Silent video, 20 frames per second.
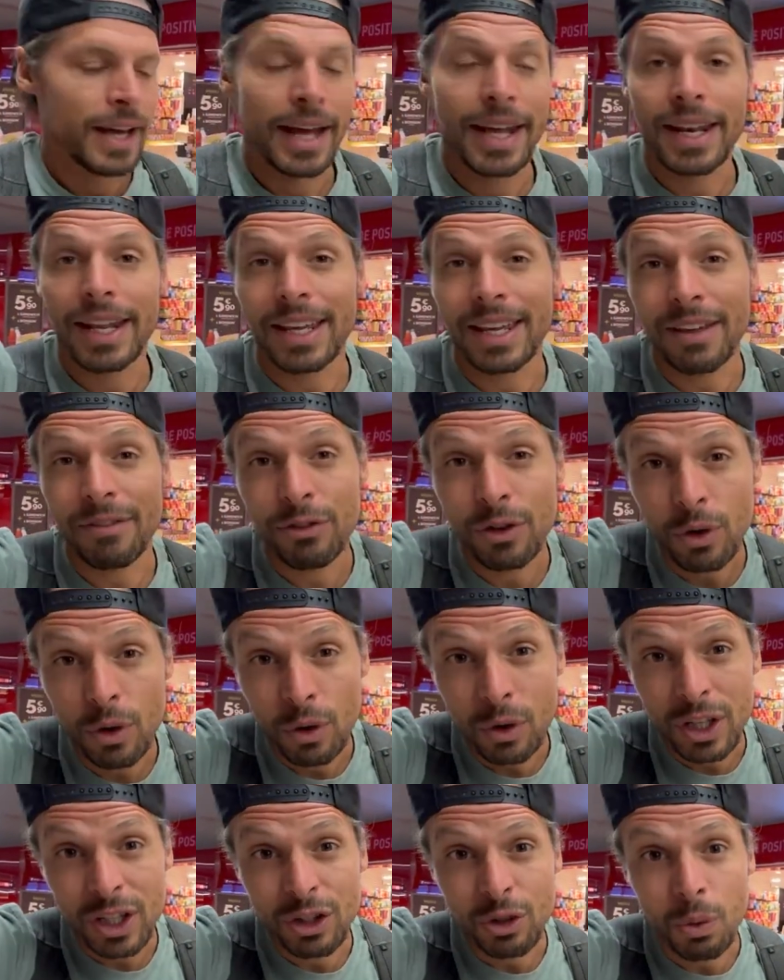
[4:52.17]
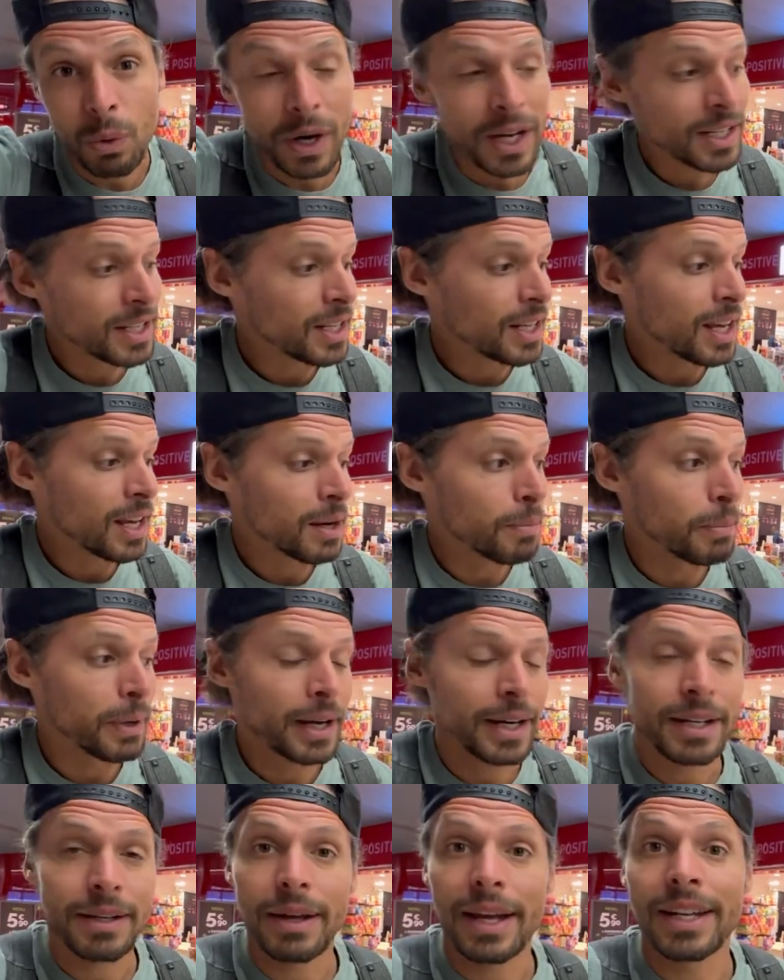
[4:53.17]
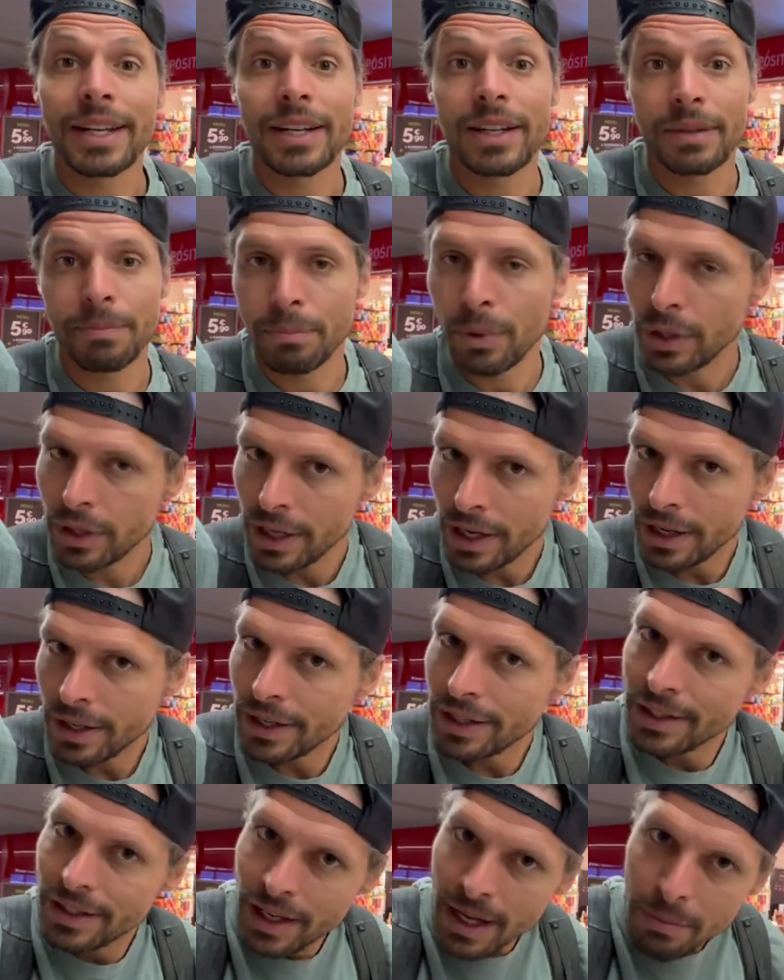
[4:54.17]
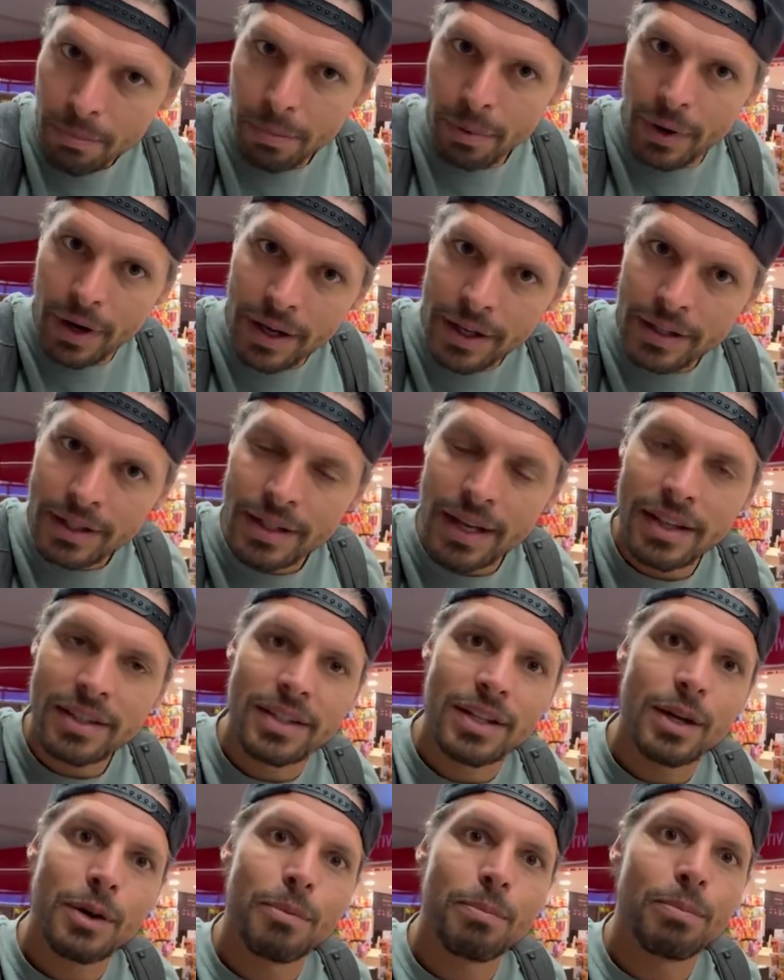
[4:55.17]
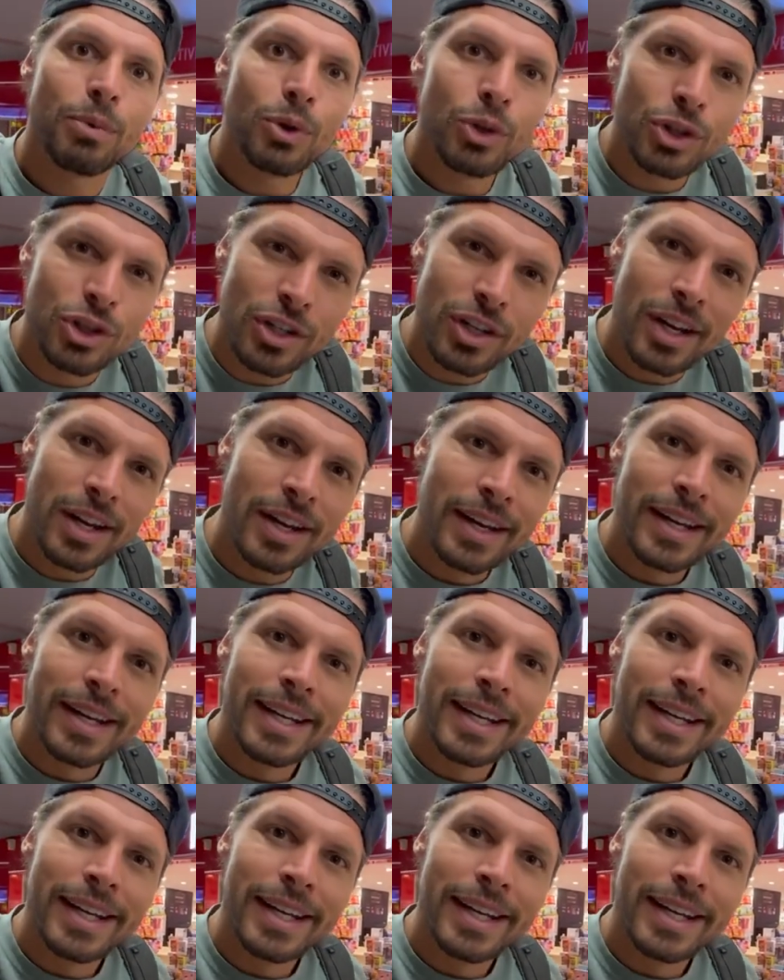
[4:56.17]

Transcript: and they give you only 20 gigabytes, and they are the same price as the Bouygues